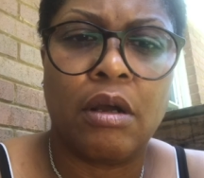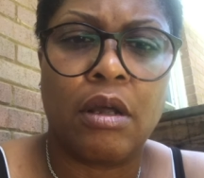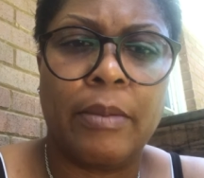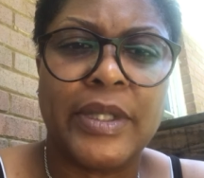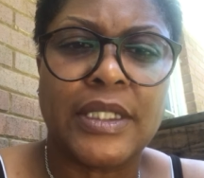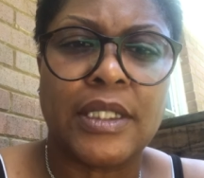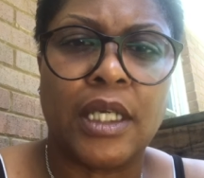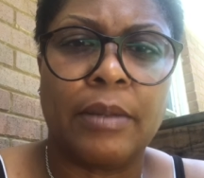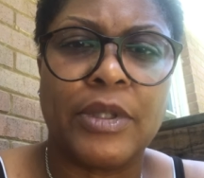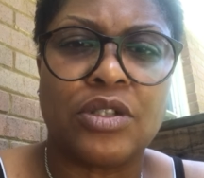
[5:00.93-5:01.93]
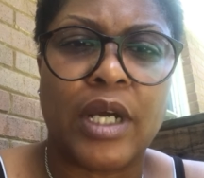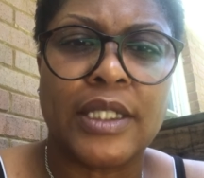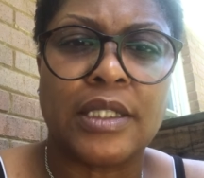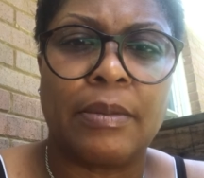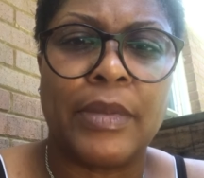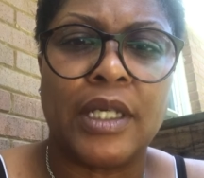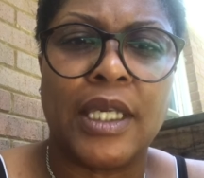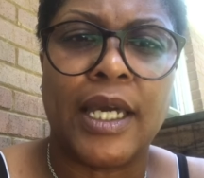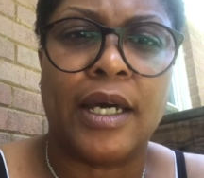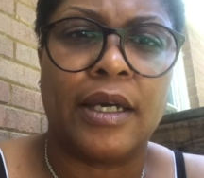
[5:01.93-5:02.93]
Let me see. Let me try something else.
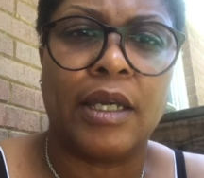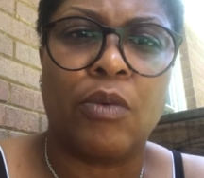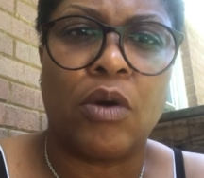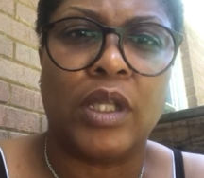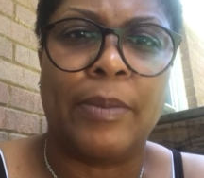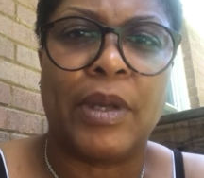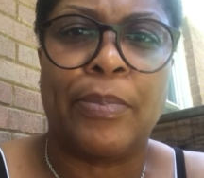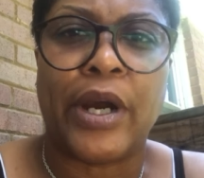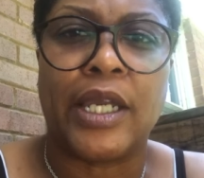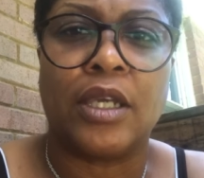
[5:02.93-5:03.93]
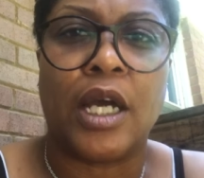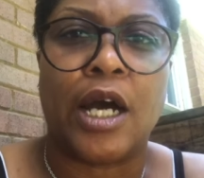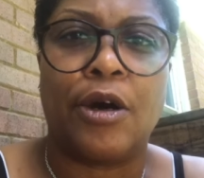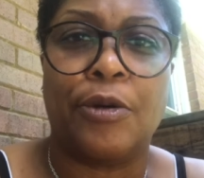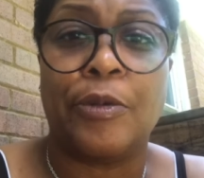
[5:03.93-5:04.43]
Yeah, it won't let me bring you on.